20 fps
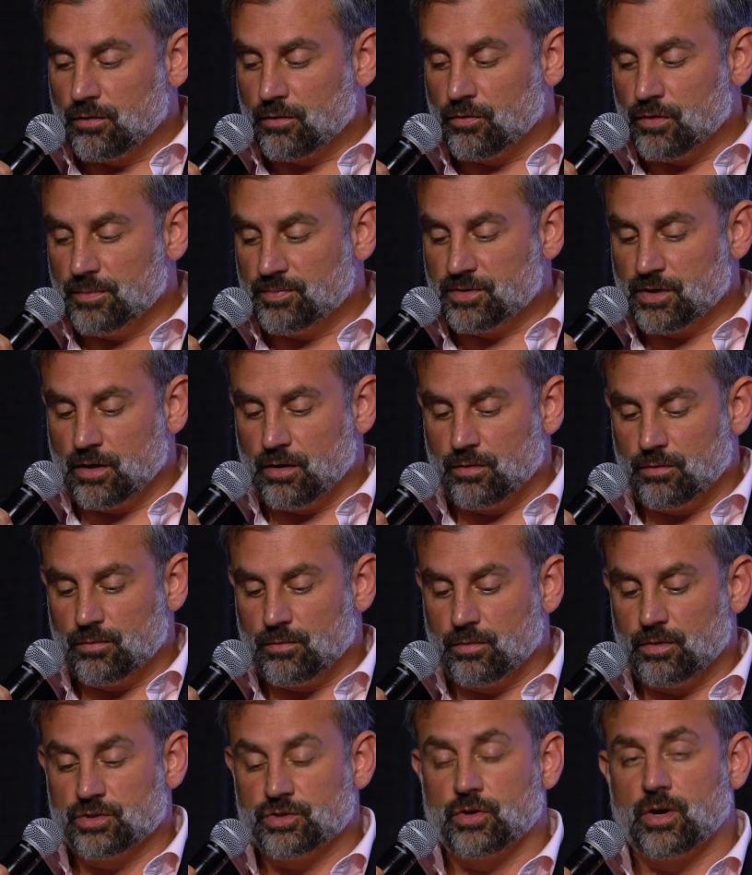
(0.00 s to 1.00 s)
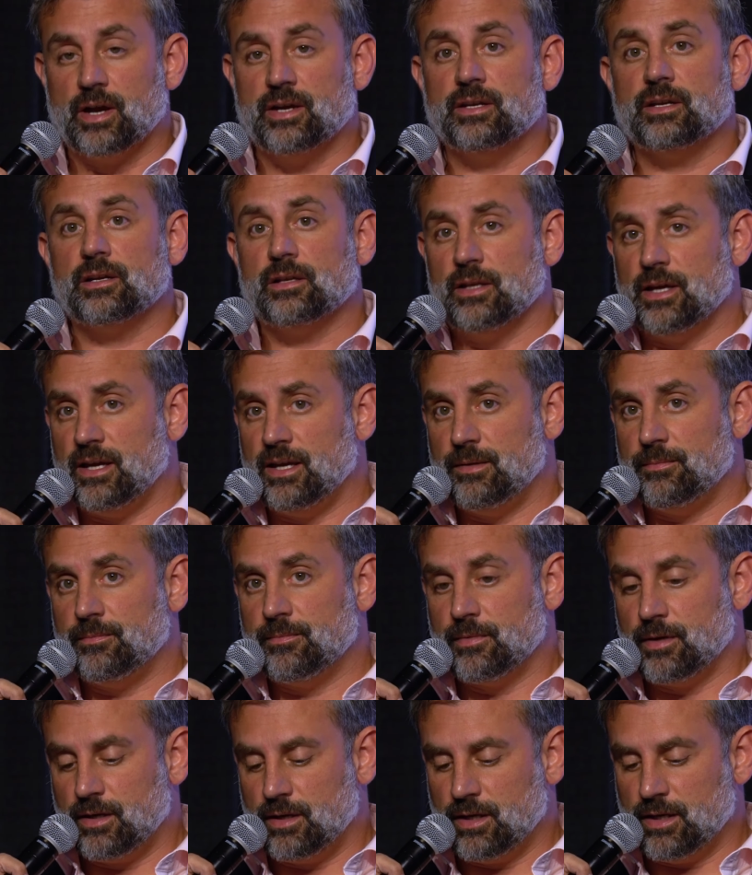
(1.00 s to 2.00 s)
Crypto, while trying to
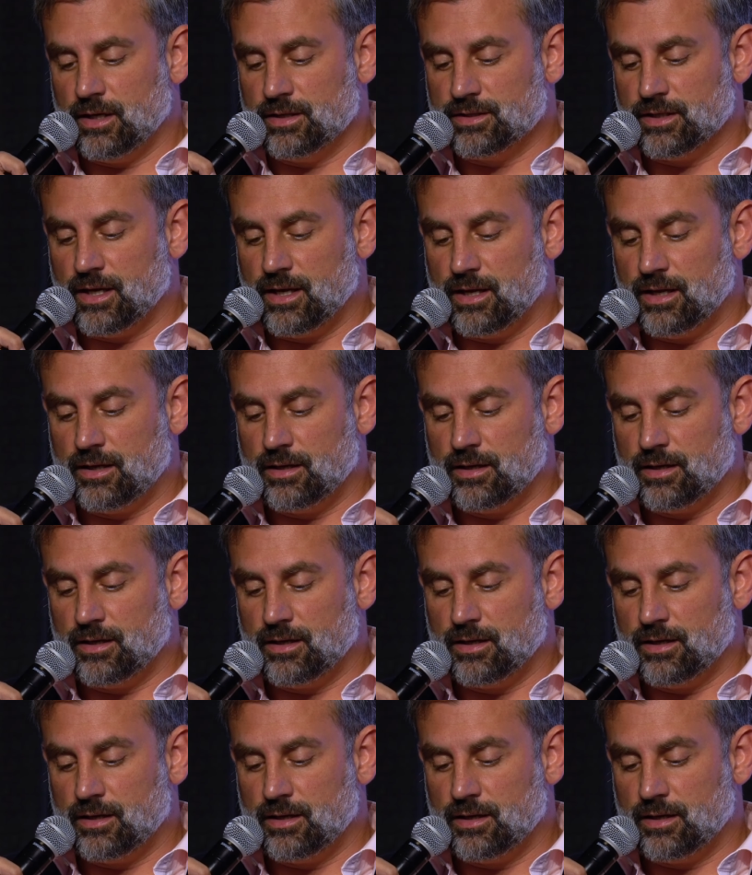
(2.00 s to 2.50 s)
claim it's